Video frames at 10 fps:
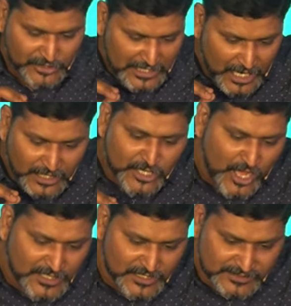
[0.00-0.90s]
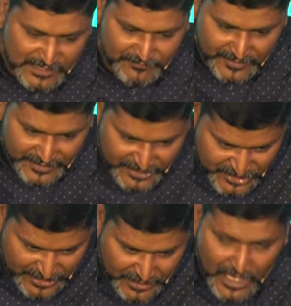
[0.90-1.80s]
You cannot call yourself a
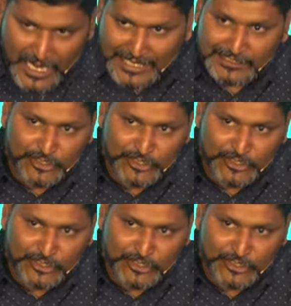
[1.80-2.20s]
Christian